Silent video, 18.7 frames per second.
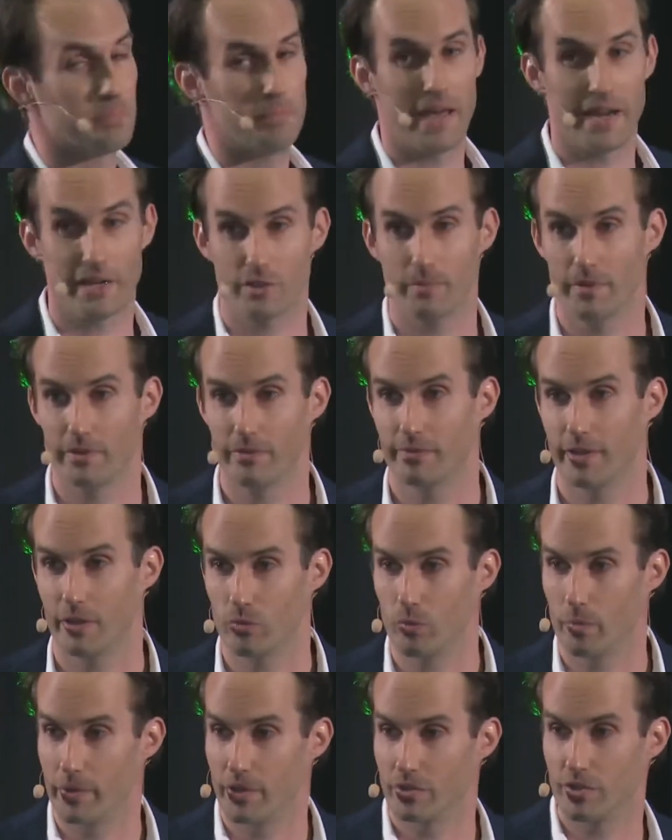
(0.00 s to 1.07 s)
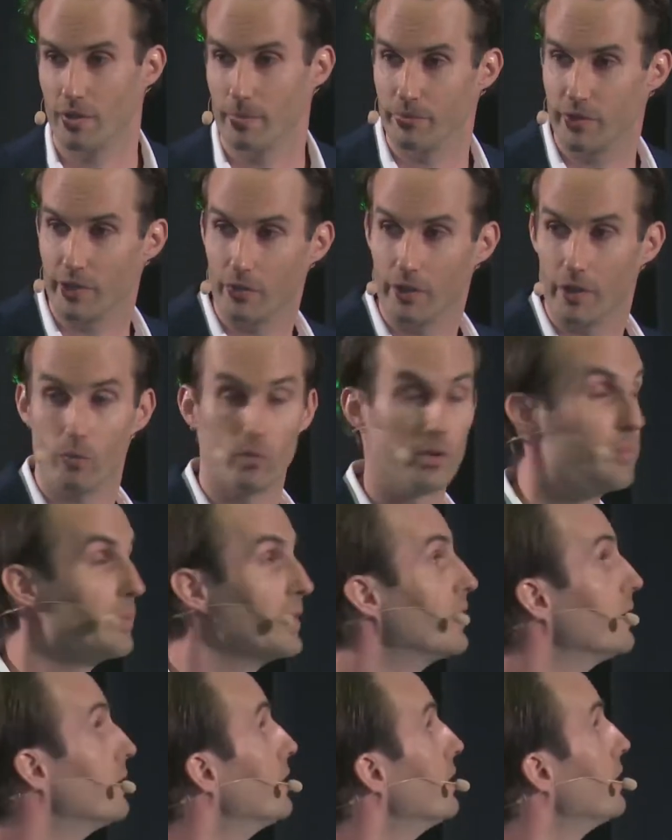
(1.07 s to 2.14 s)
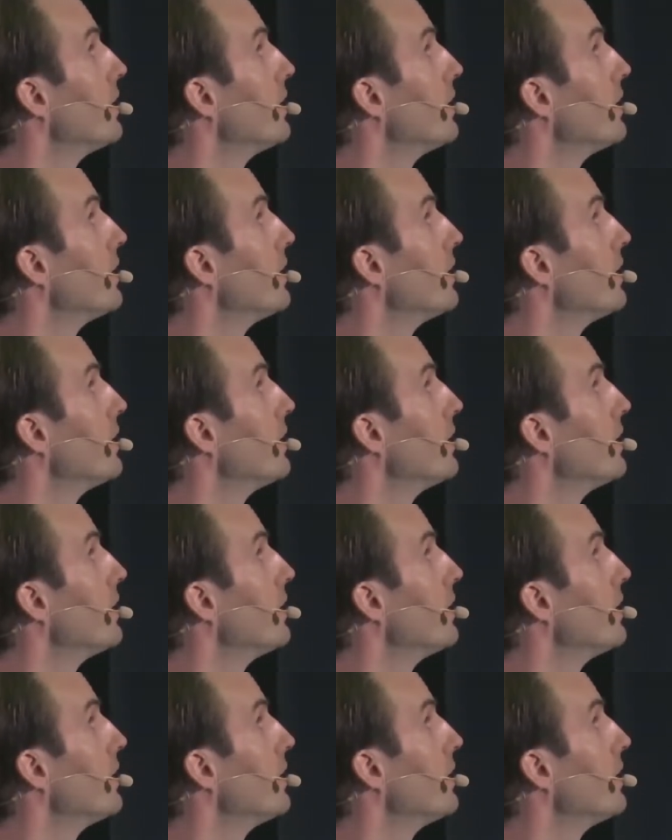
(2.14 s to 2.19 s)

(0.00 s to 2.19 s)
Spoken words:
management, that will be something that will be